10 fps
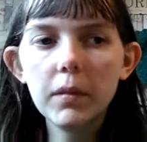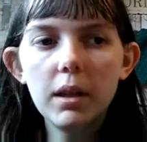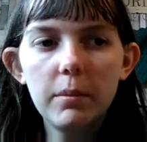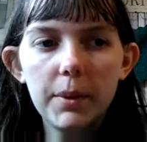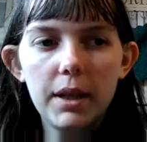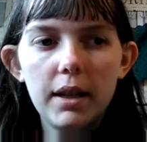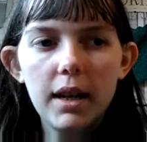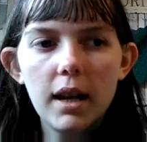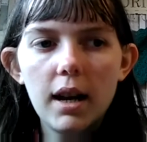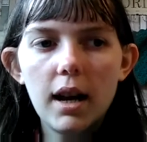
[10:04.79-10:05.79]
But
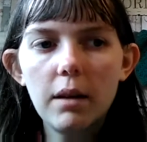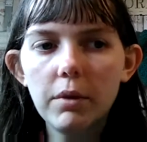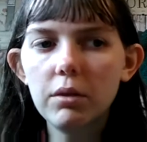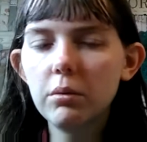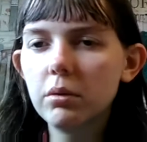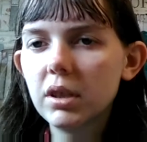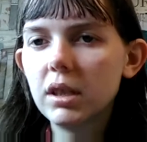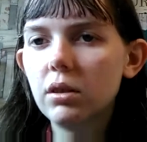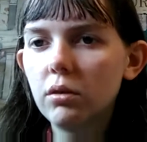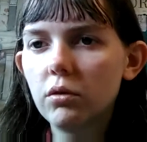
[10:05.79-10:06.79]
I will
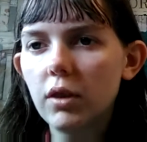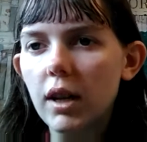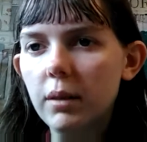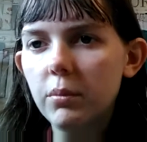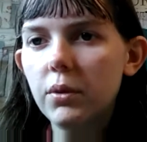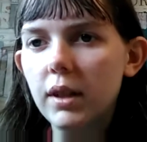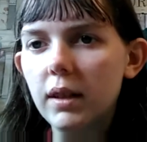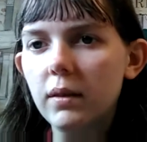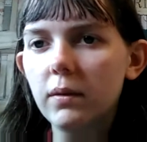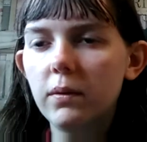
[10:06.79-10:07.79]
still try and put
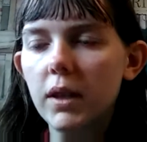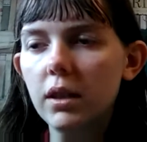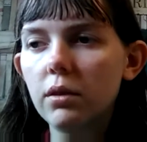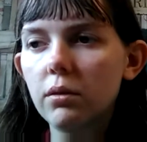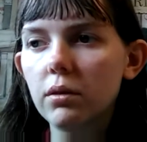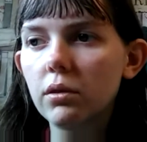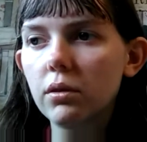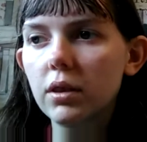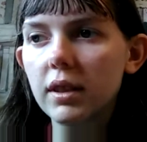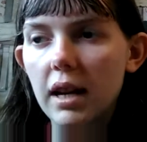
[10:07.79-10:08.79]
in videos on
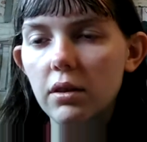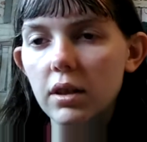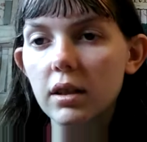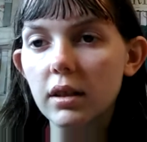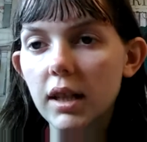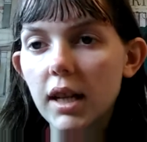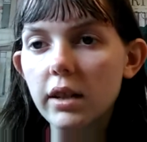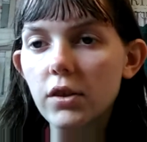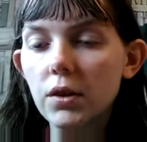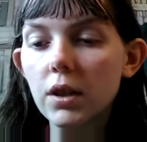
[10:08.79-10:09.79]
Saturdays
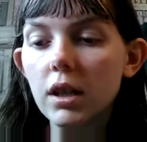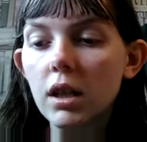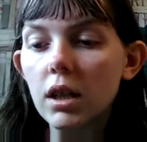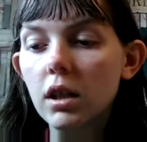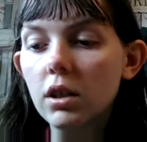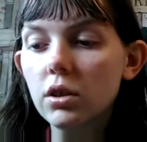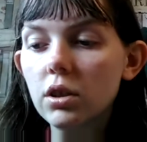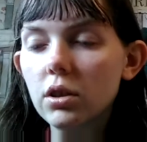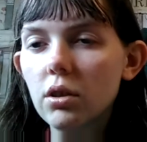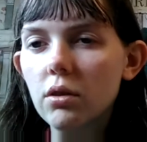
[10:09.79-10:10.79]
occasionally,
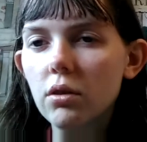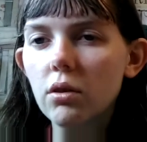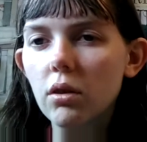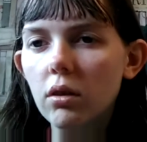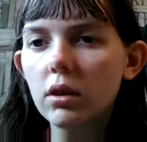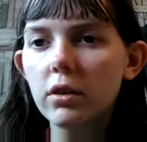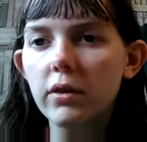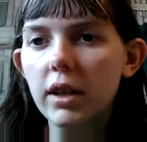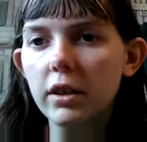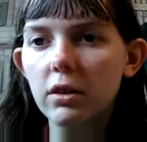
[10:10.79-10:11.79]
just not as
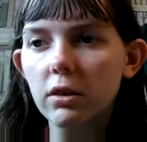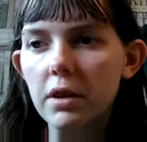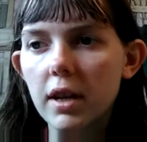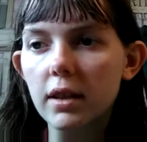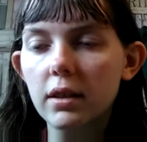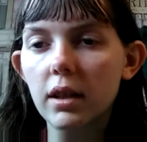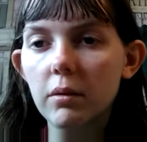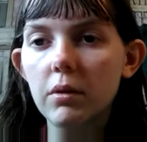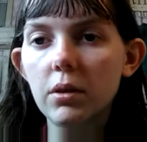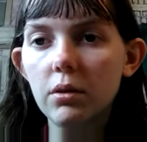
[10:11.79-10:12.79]
regularly as I
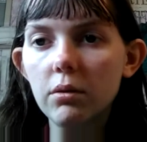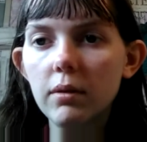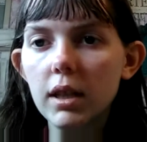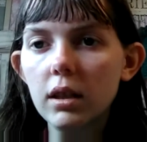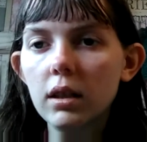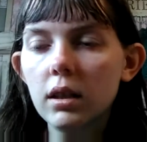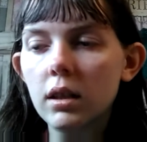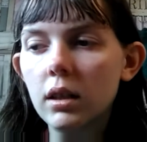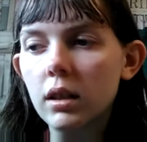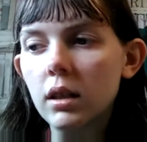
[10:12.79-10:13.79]
was doing,
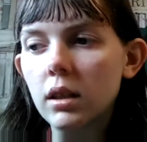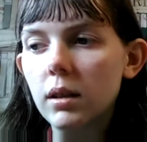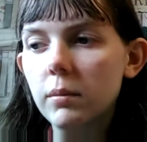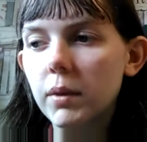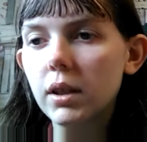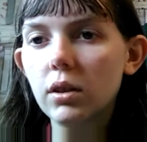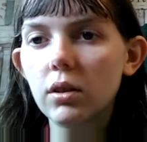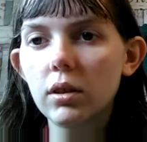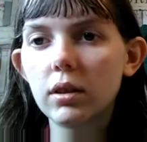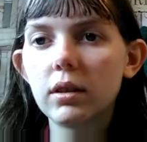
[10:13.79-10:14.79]

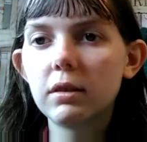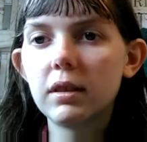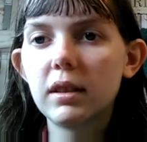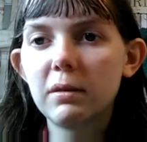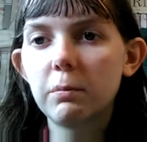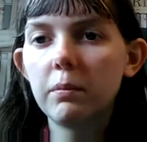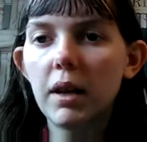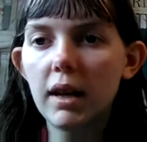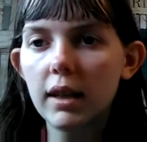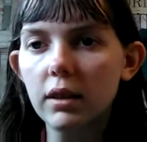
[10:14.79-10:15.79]
because
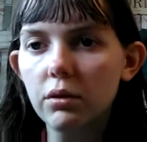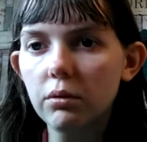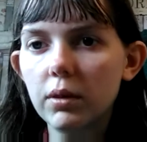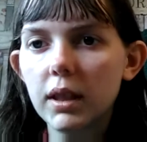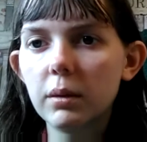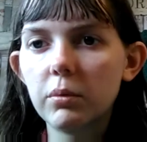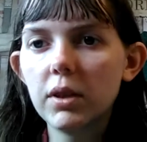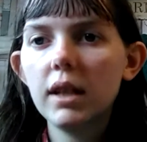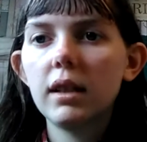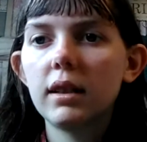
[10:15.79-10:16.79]
I do need a
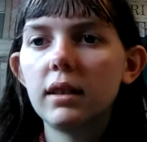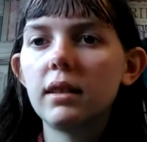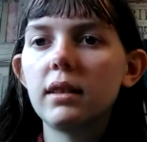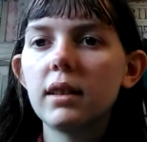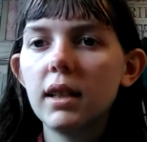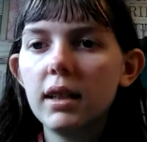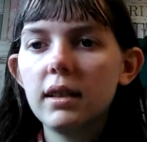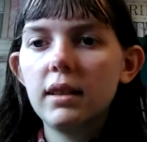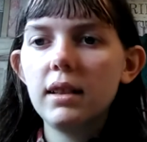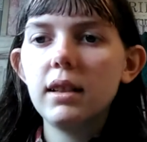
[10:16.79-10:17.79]
break, and
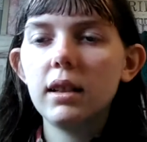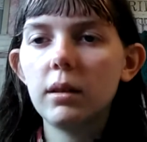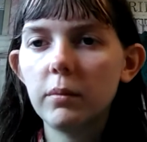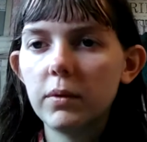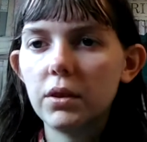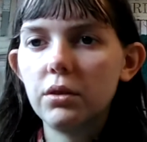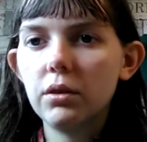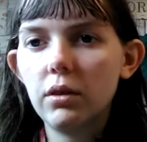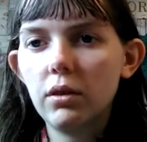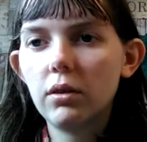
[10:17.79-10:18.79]
sitting up for too
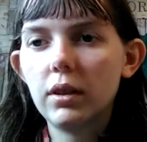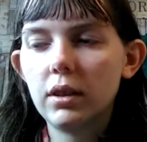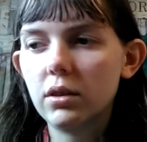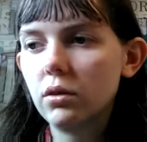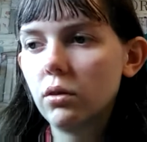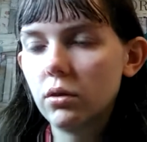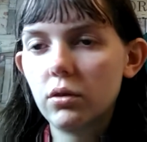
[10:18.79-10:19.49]
long is not